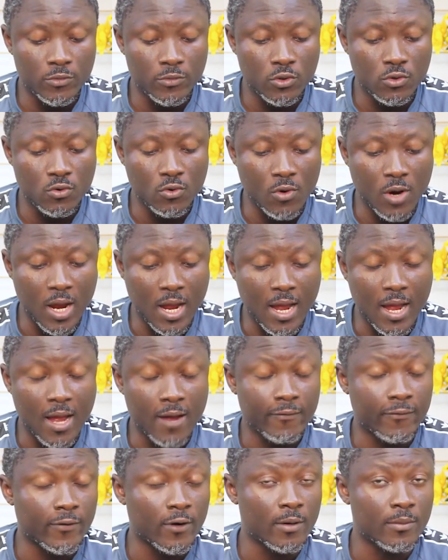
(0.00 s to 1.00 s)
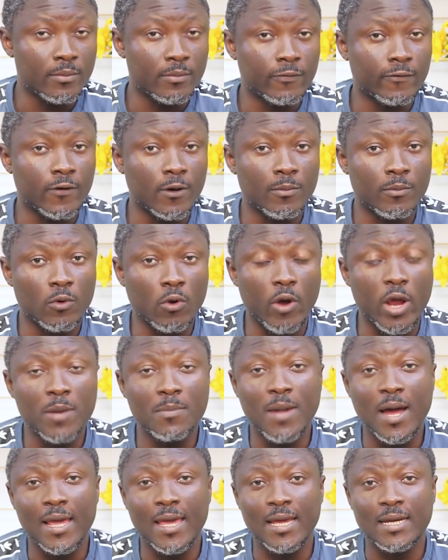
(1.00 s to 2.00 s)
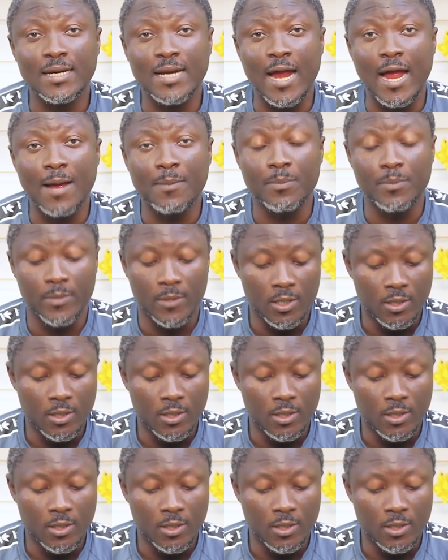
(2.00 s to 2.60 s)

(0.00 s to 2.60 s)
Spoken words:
CoinMarketCap